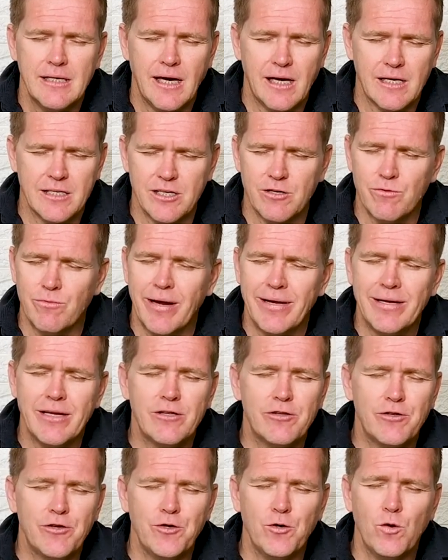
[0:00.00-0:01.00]
I surrender
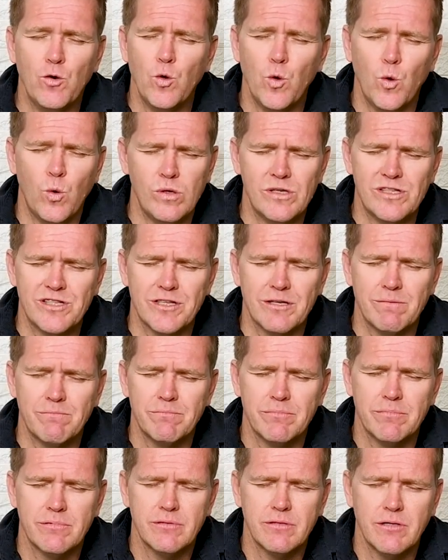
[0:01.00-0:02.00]
to your Lordship.
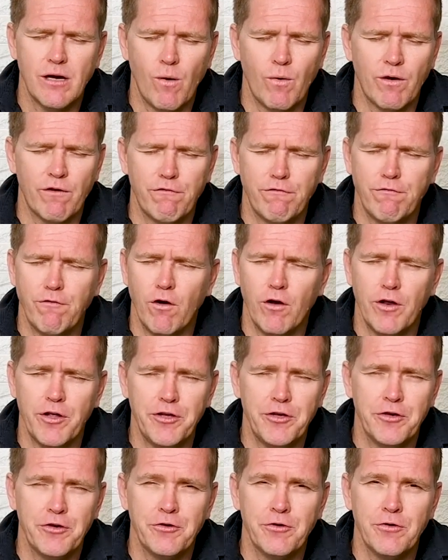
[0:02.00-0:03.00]
I want to follow
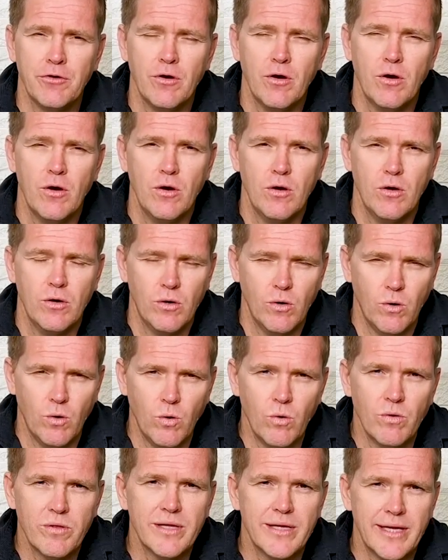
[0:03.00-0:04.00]
you
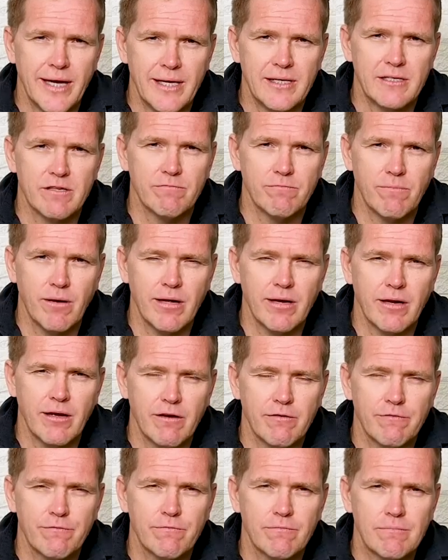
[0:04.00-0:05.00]
all the days of my
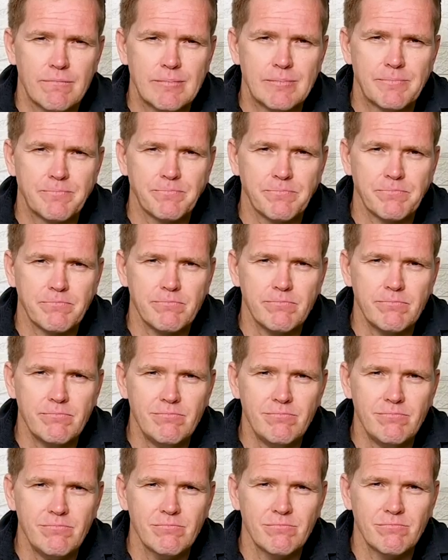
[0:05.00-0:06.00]

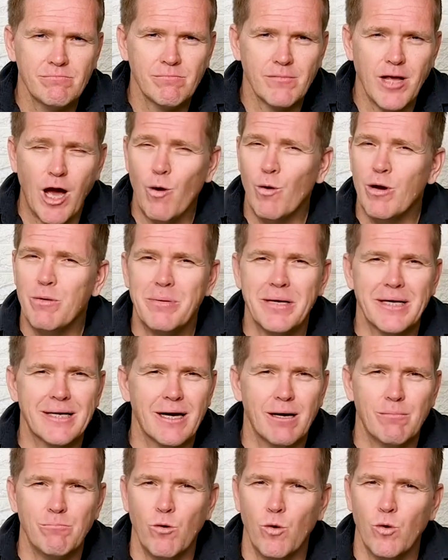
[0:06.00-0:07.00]
life. Come on,
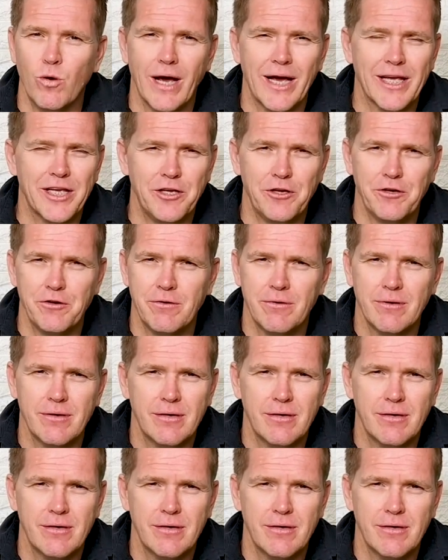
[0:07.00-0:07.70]
become more like you.